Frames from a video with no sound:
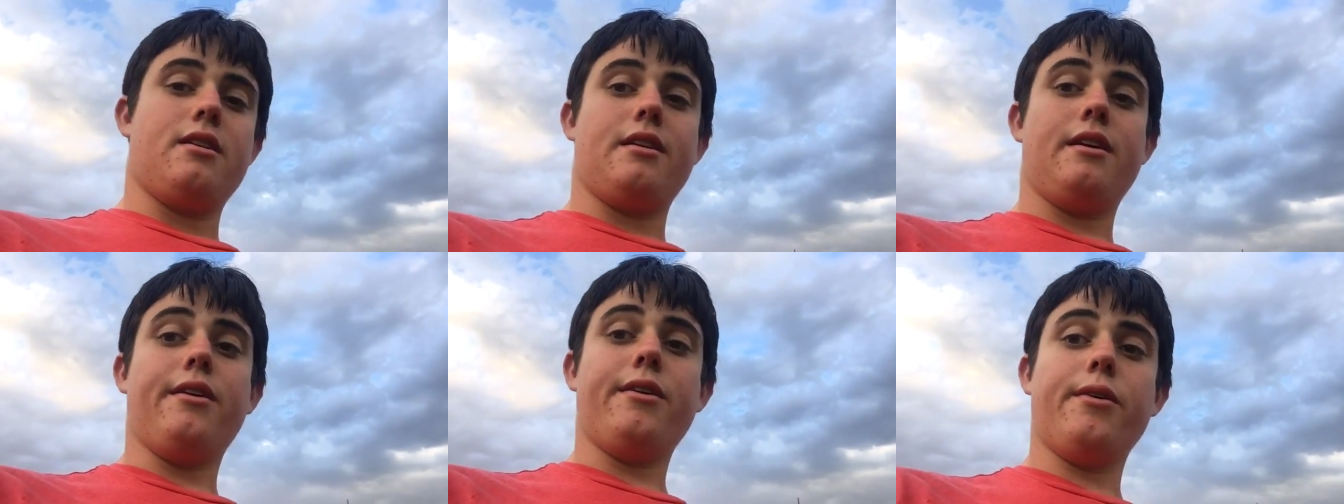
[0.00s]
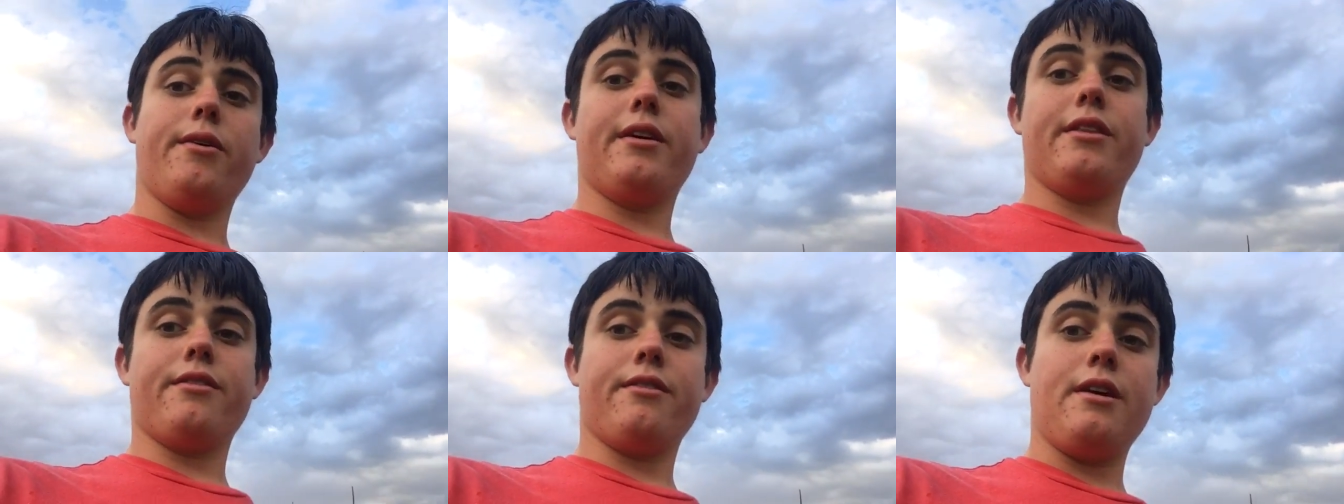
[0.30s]
go
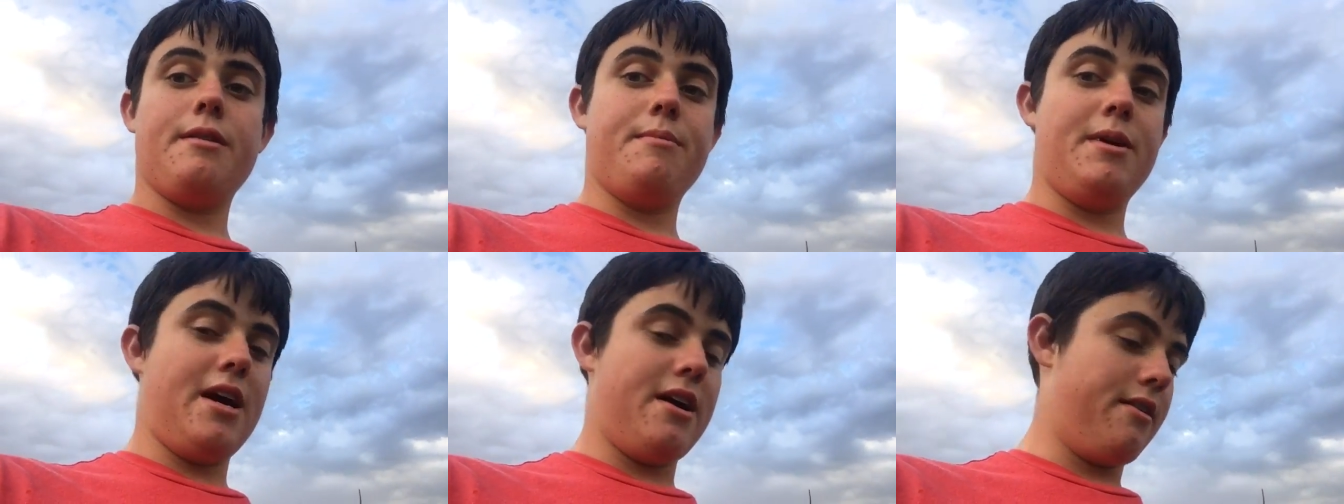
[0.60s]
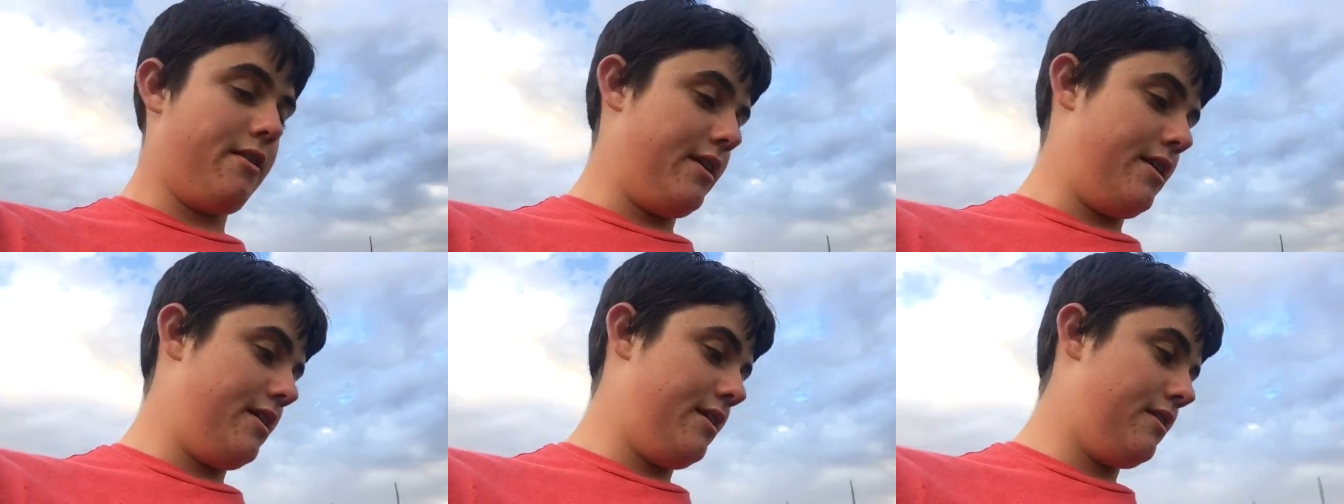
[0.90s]
go get the right
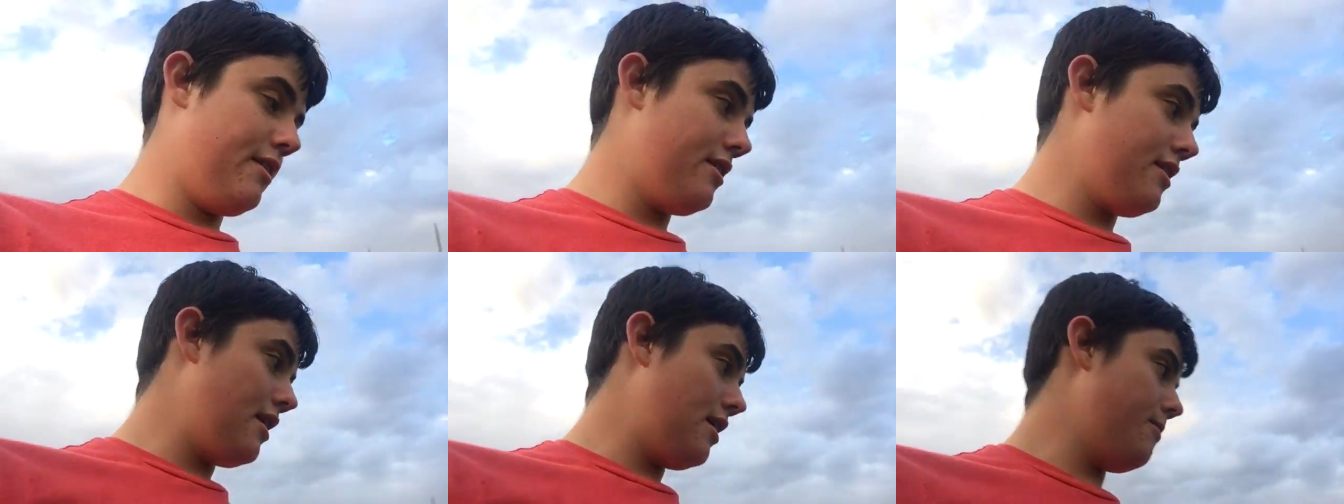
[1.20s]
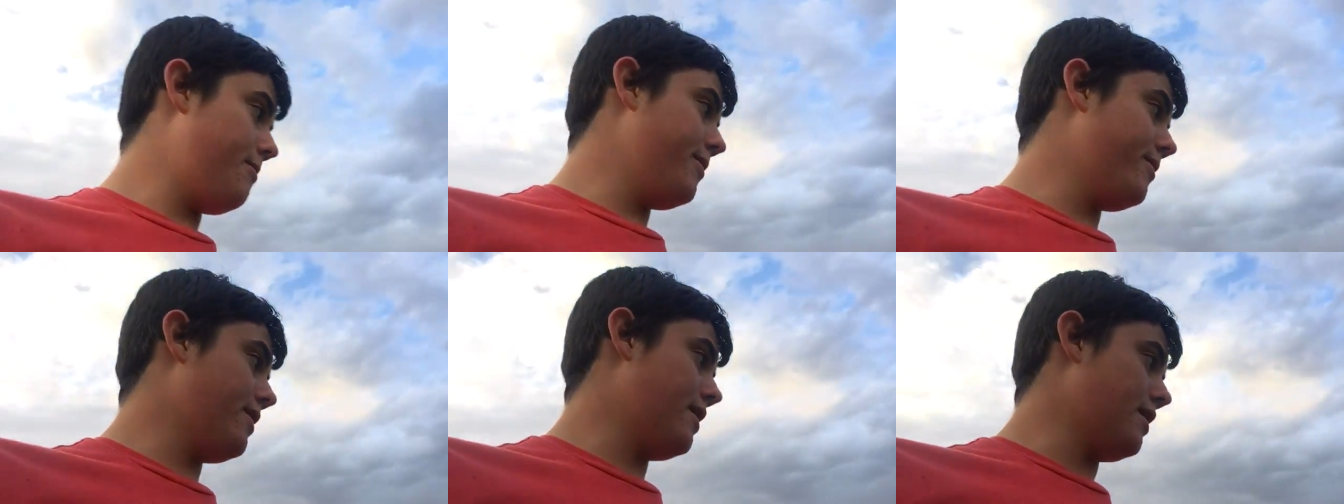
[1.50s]
battery, and then
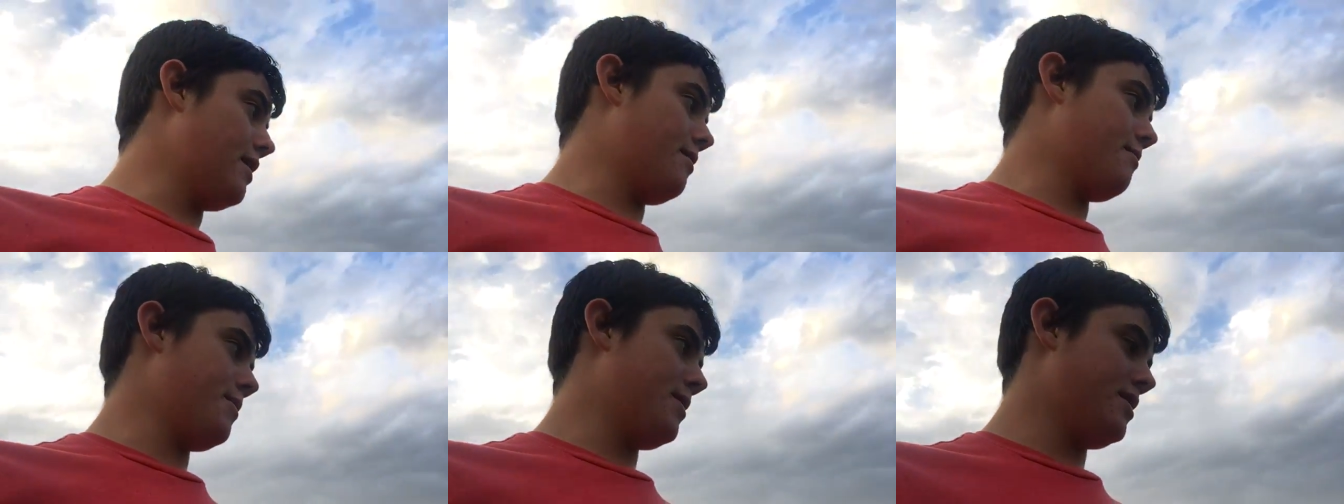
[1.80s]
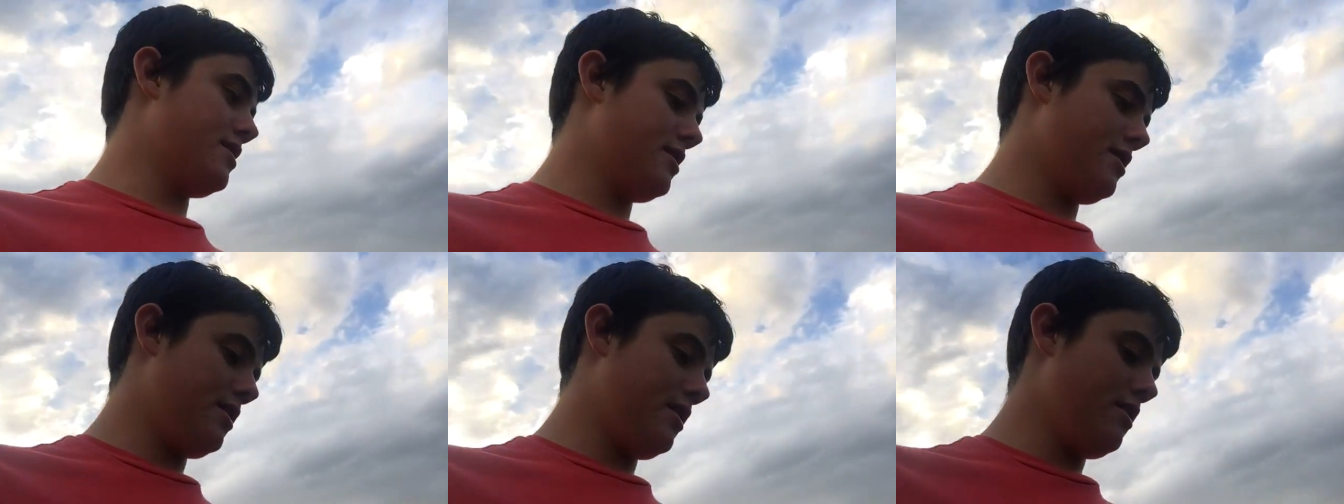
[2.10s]
that'll be running.
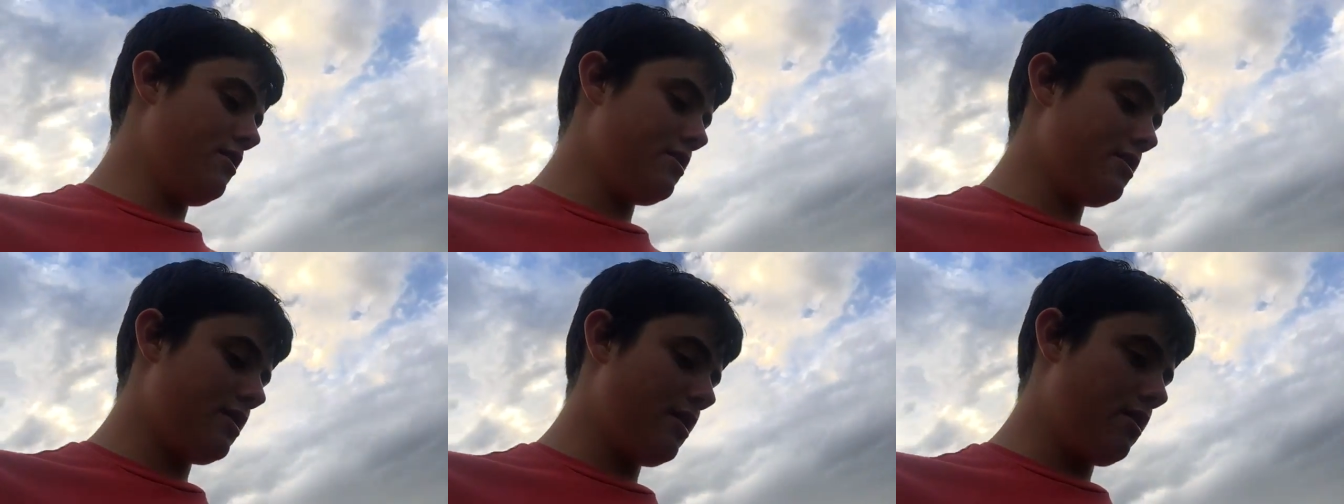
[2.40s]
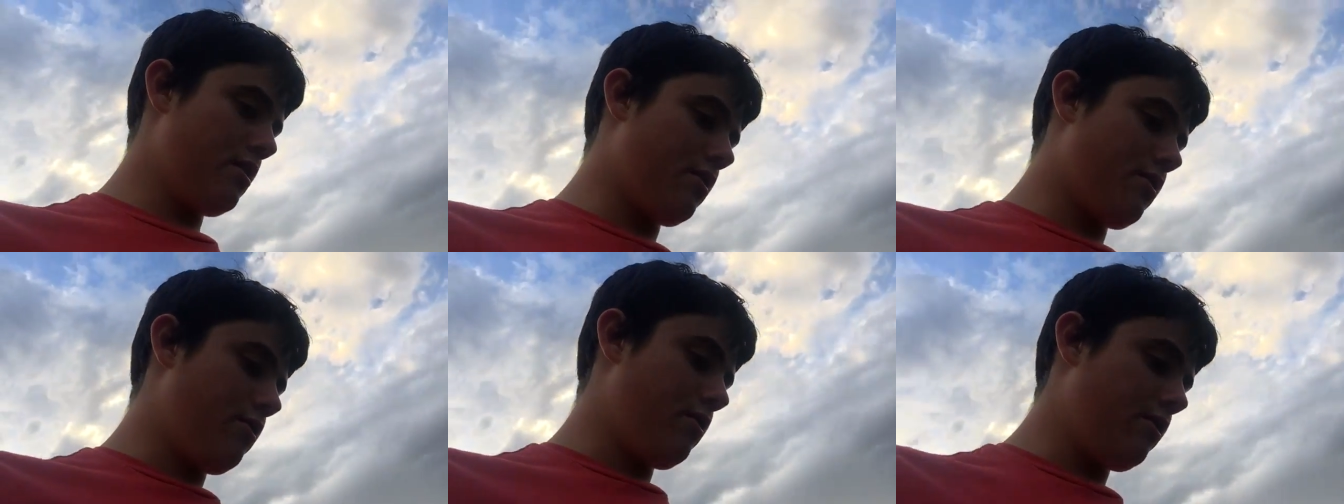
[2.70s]
But uh, here's the
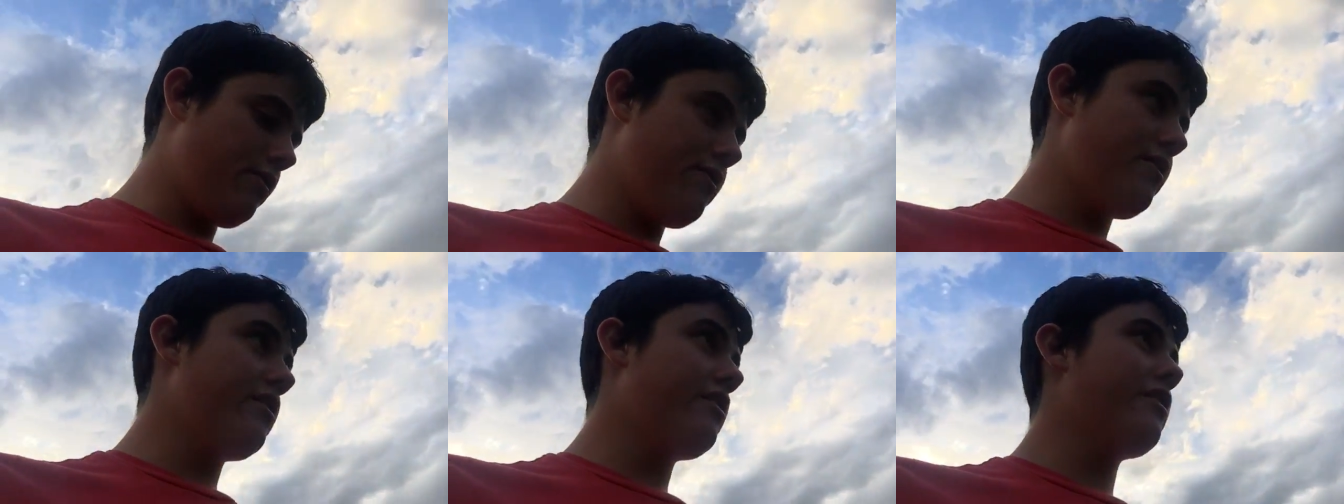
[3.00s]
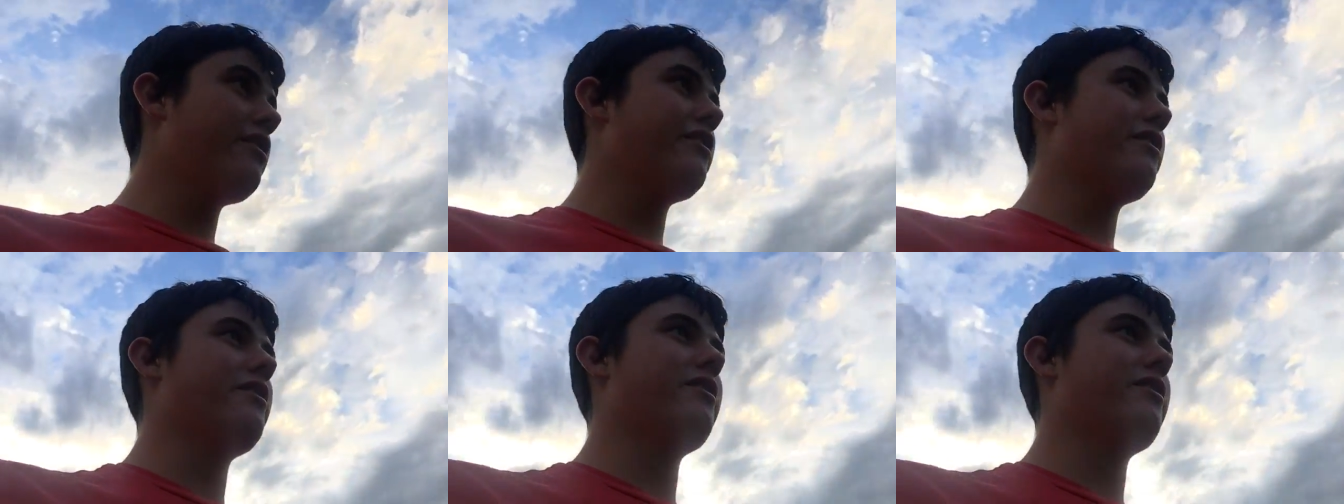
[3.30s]
other cornfield.